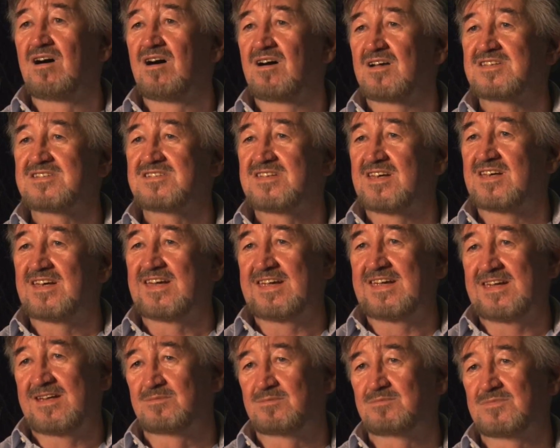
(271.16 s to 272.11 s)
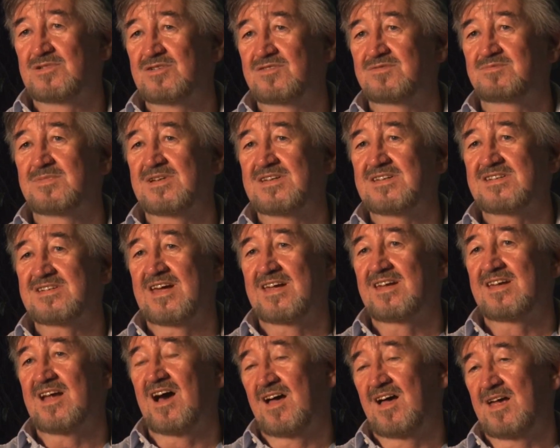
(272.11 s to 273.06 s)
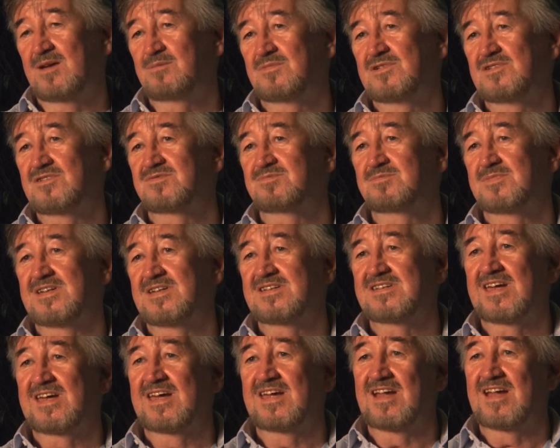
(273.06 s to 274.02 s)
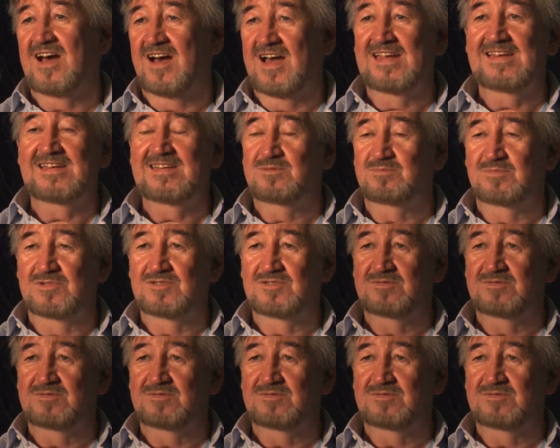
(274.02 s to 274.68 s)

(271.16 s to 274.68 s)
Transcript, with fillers: got uh, ear movement and eye movement and eyelid